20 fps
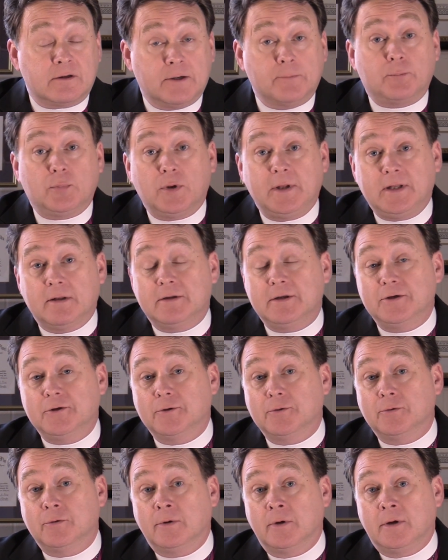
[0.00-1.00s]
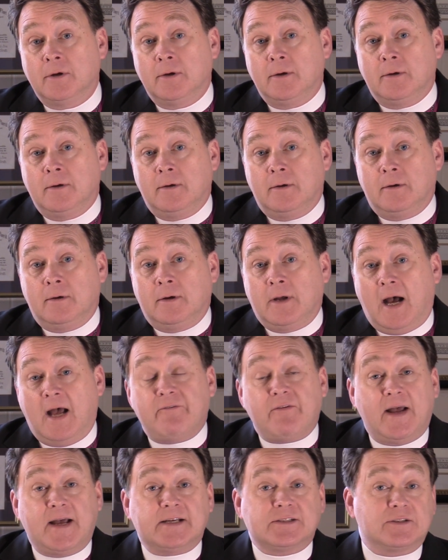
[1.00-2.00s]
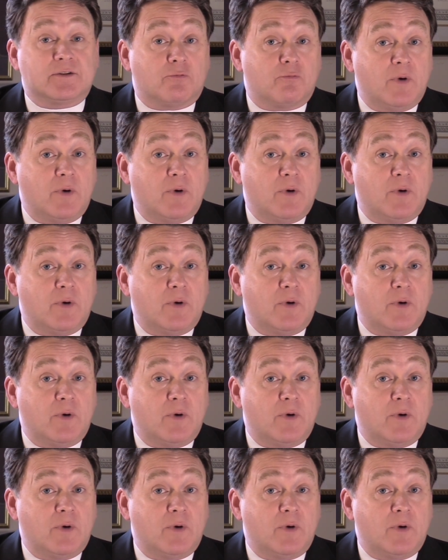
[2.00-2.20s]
completely new. I've asked the